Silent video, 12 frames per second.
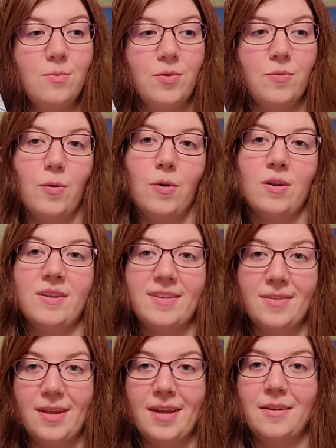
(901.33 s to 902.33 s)
before
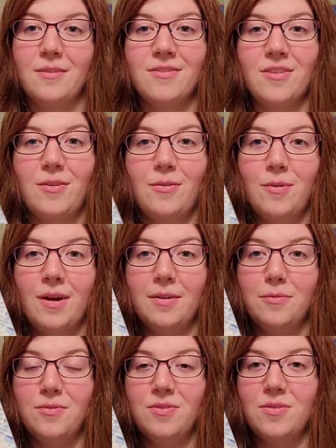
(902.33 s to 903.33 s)
until now. So
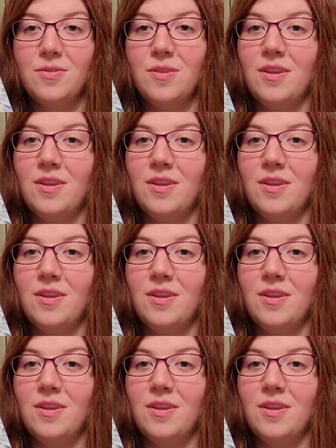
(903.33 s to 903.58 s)
I was